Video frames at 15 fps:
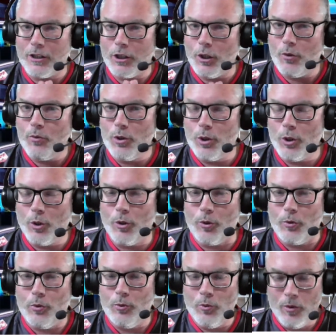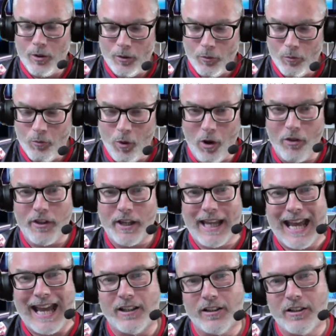You knew what the
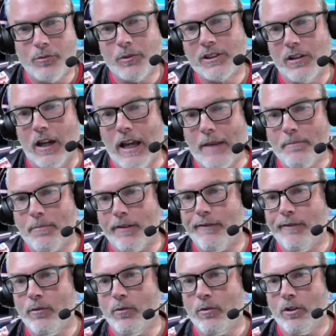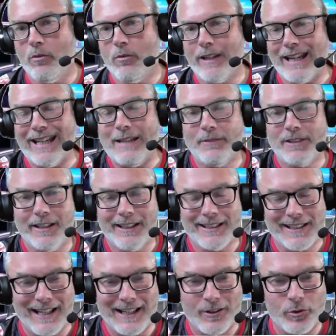calendar was like before you came to this
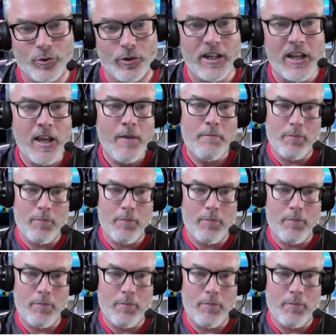country,